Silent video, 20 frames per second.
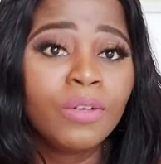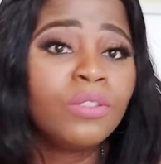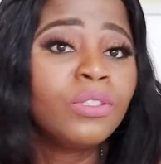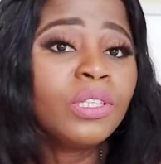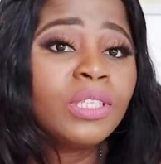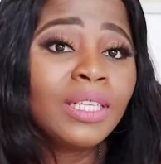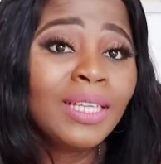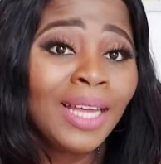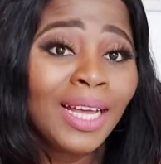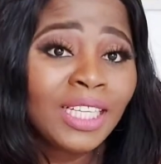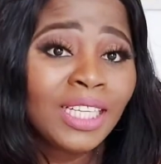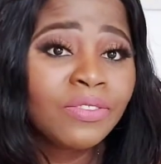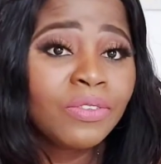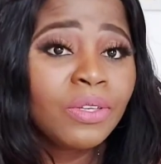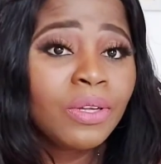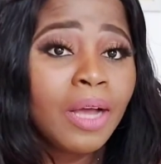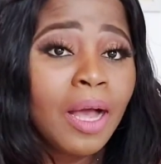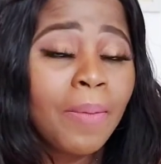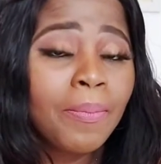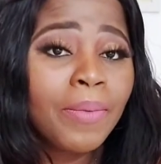So the next
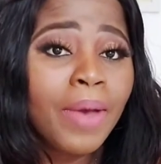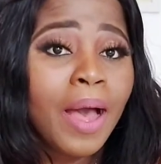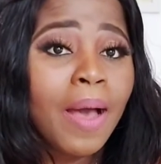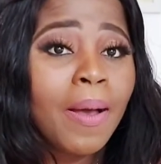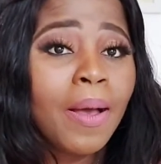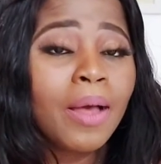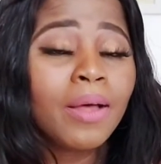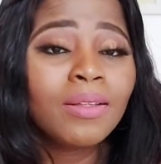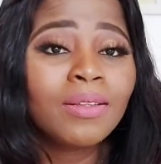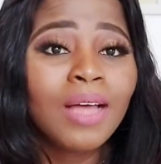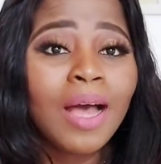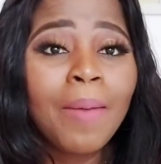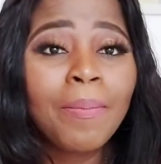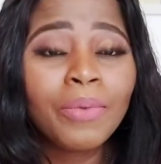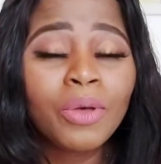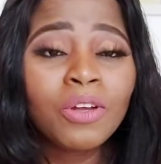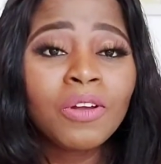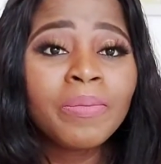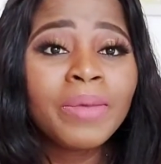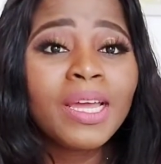video, I'm
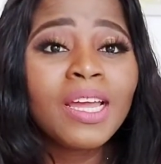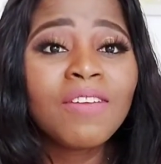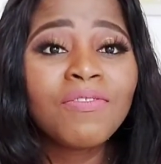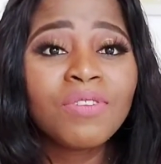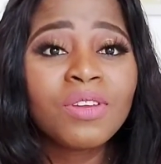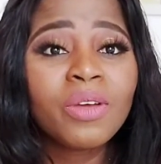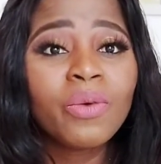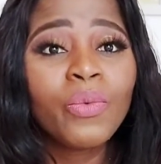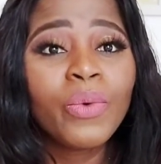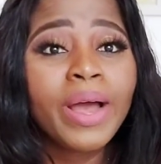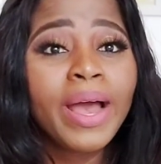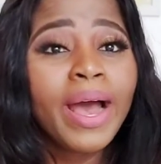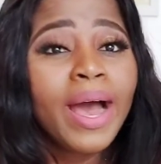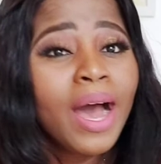gonna make a video where